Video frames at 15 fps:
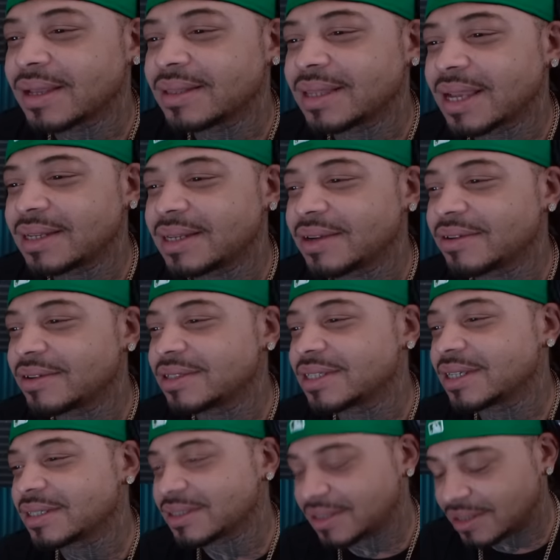They did her
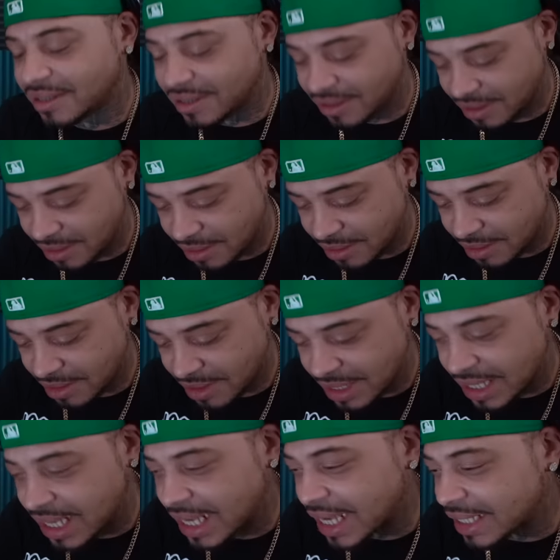justice
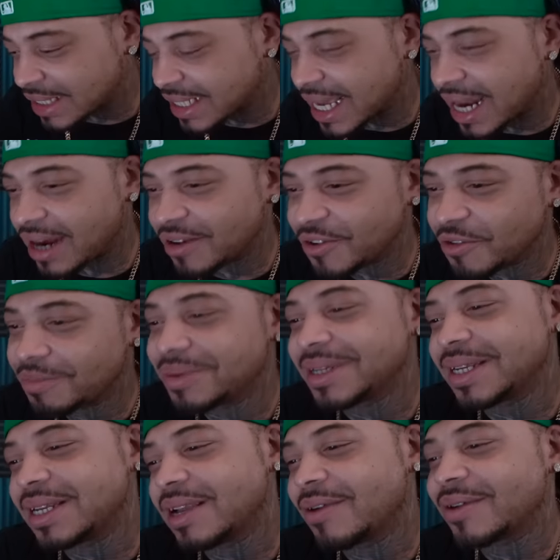she got a new
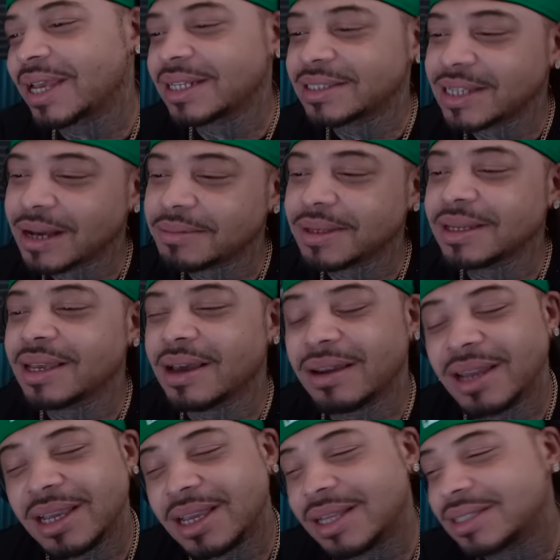plea deal and they chopped it down.
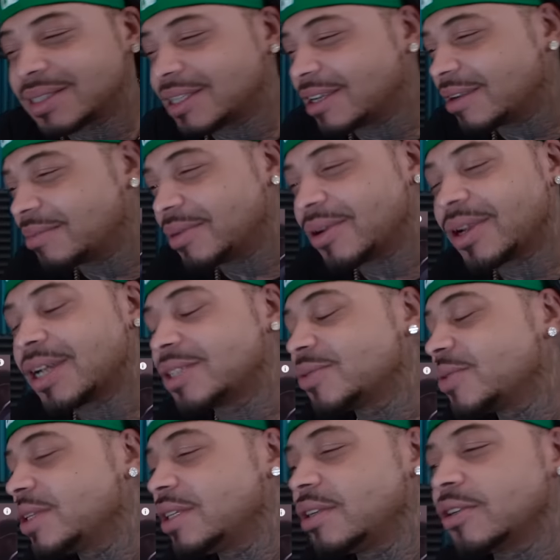Like I said, bro, that
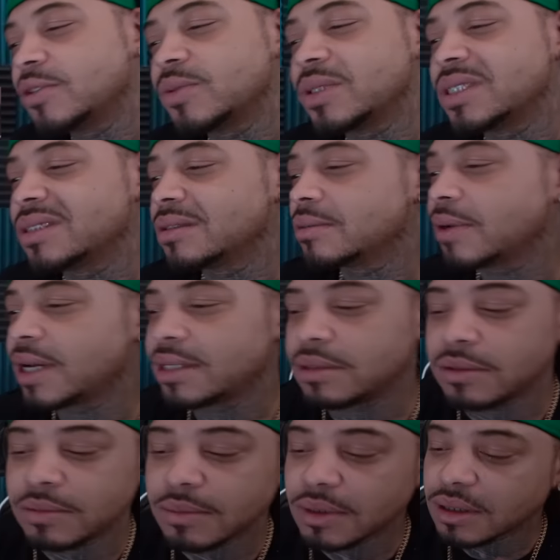20 years was just way
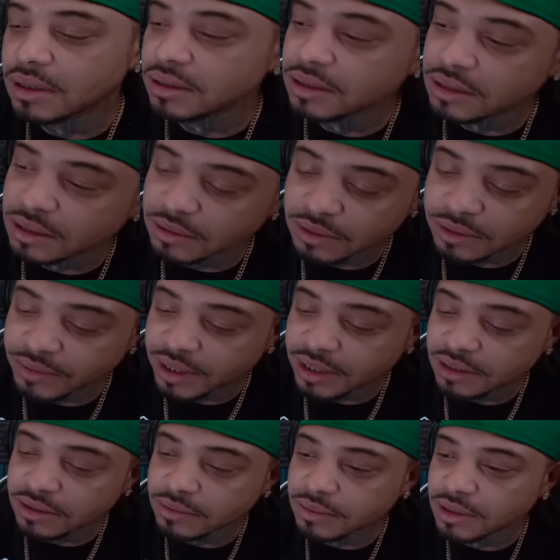too much. It was way
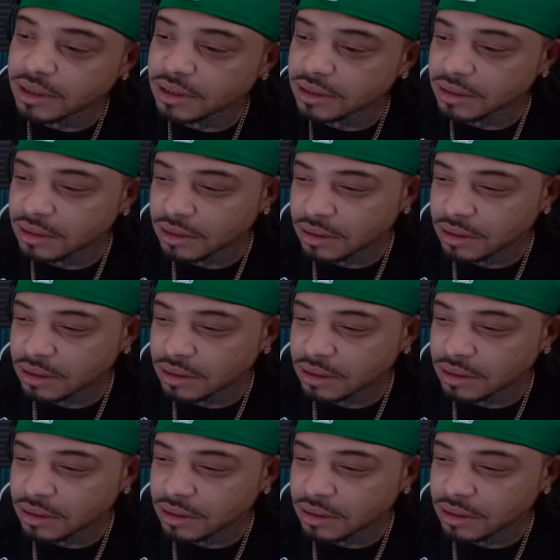too much.